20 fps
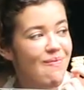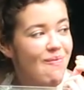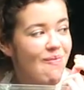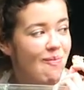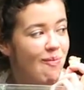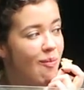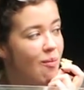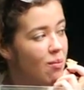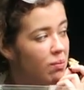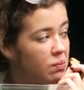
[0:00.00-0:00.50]

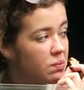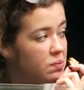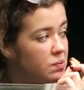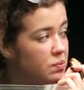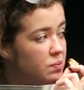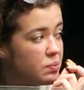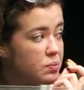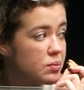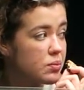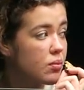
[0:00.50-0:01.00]

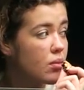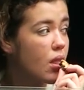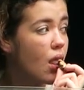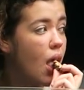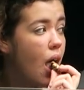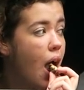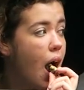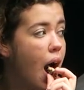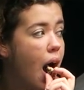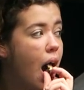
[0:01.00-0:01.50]

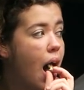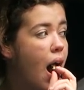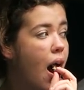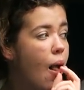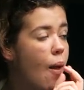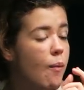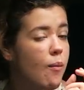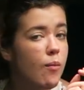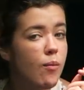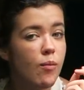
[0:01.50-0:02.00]

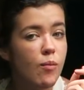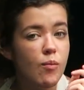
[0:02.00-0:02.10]
(silence)